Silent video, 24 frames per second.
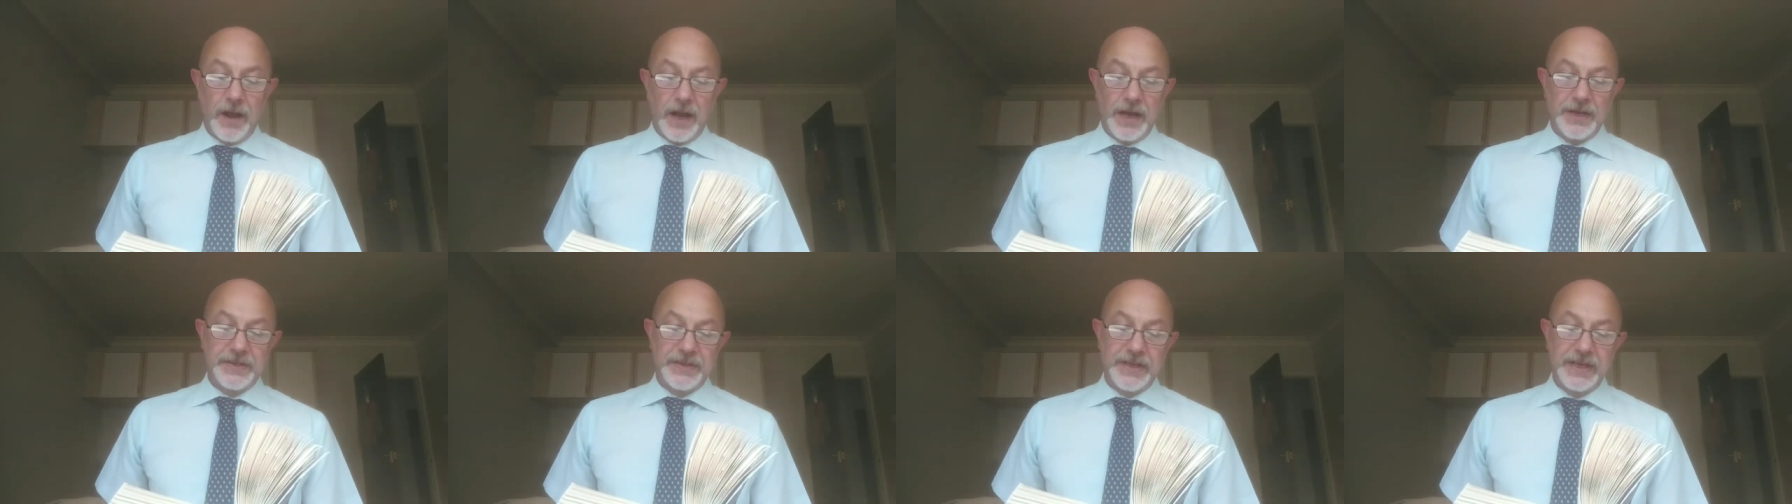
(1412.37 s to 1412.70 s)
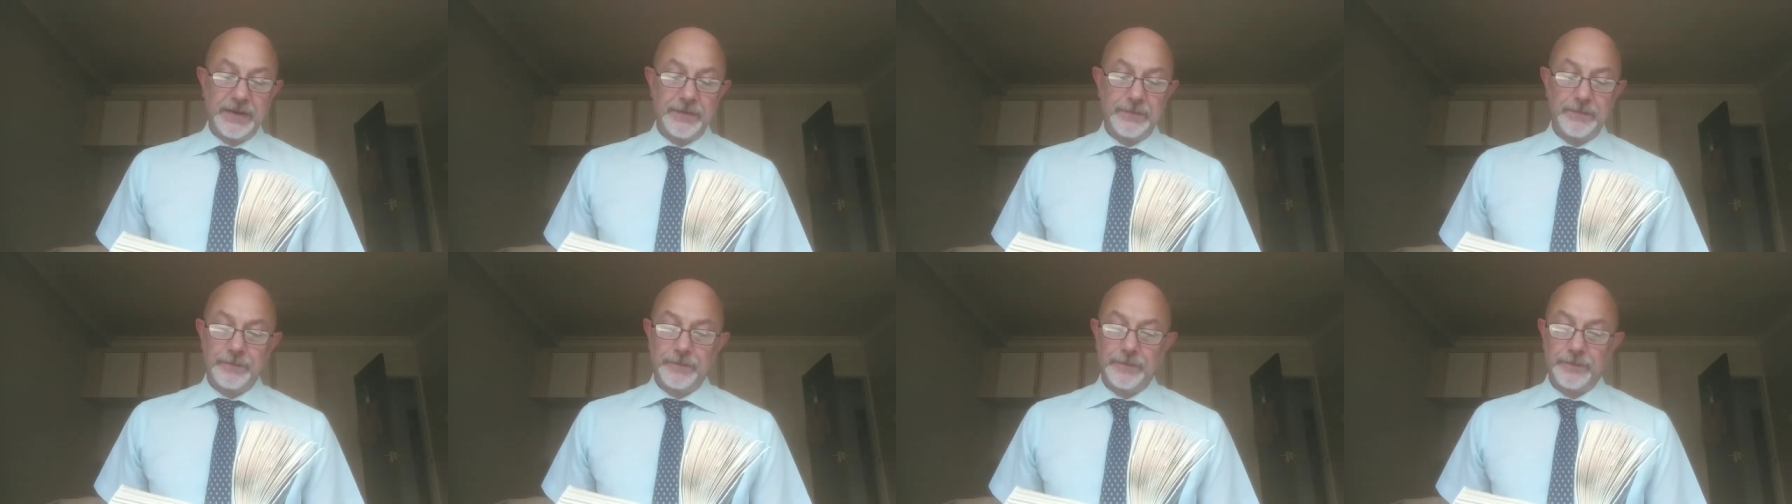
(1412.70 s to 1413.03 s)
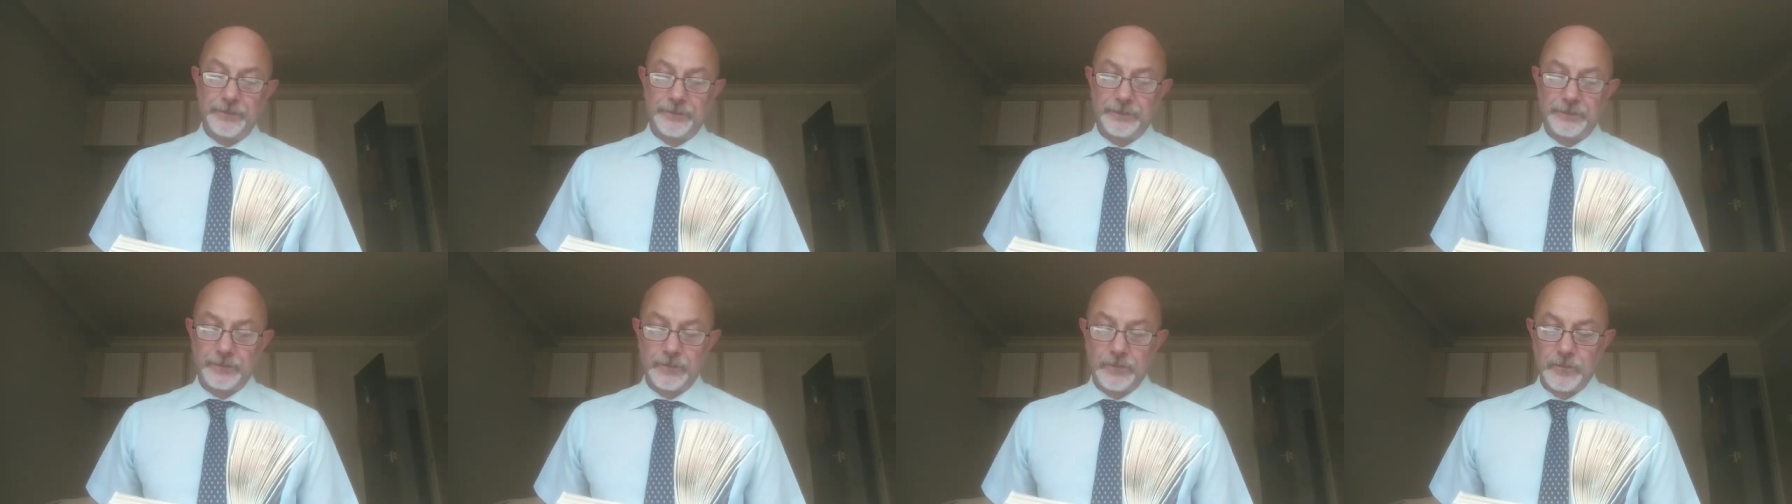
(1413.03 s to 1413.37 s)
I see
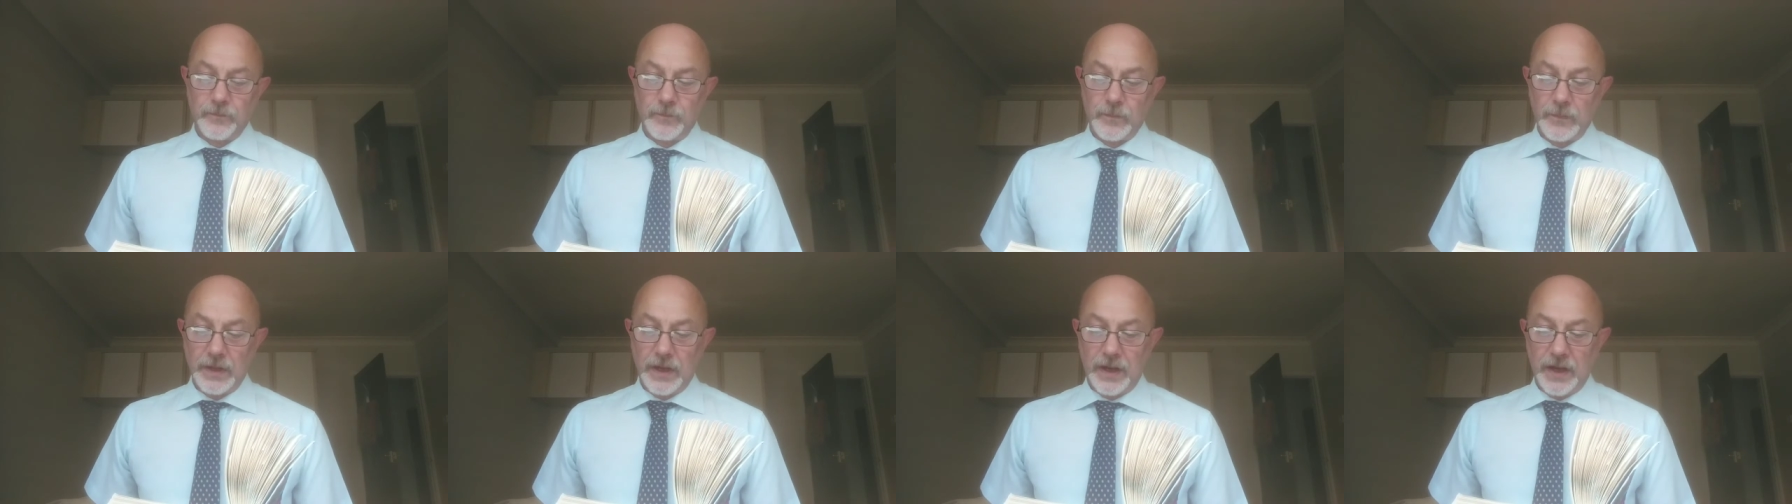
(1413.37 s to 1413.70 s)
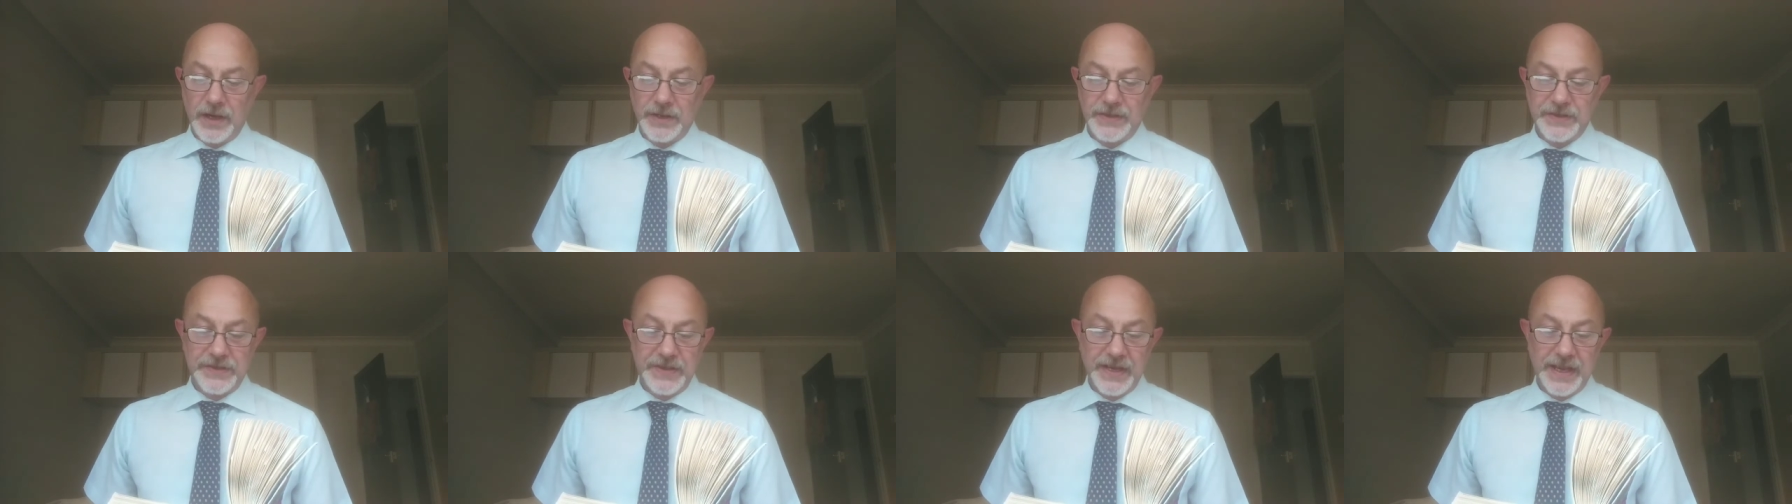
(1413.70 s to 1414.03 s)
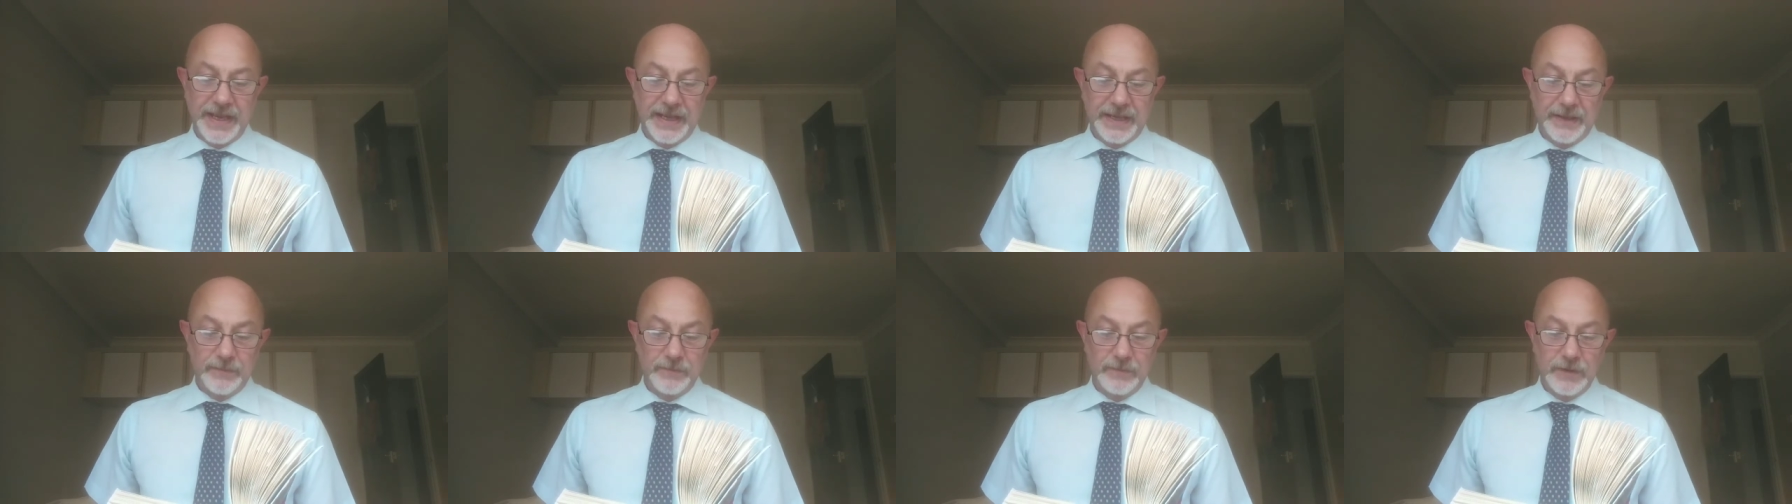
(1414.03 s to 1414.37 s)
I
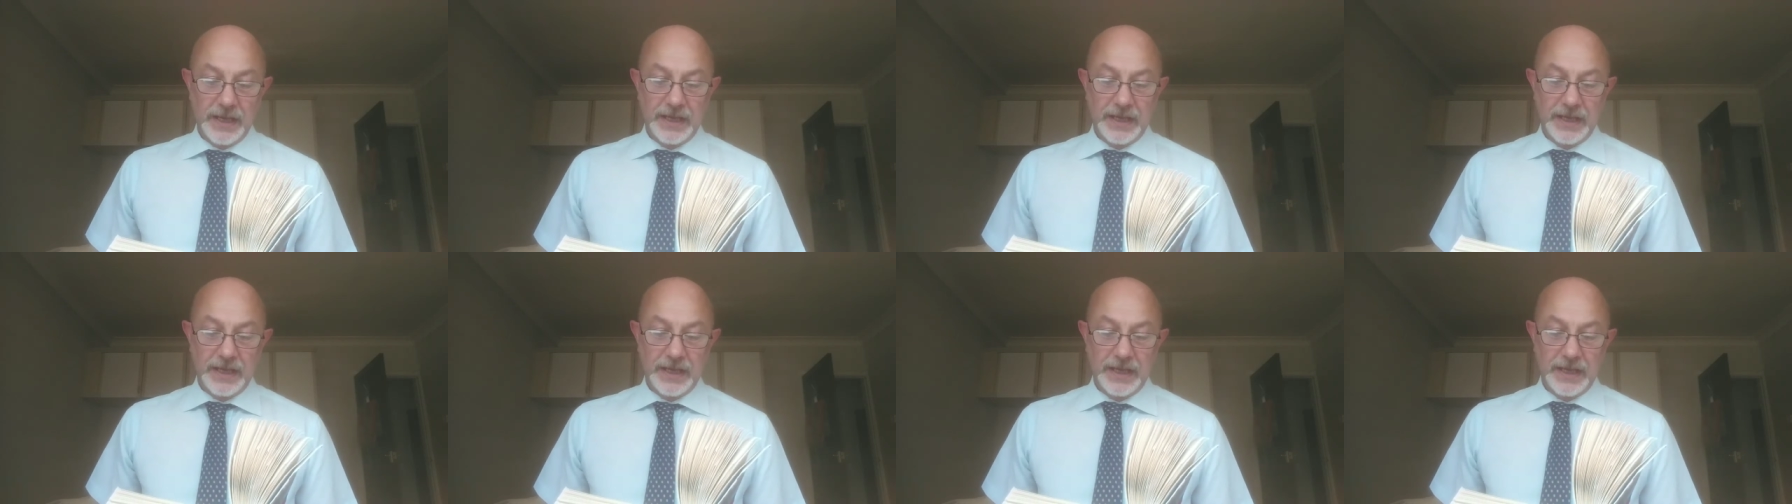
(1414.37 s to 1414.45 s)
see,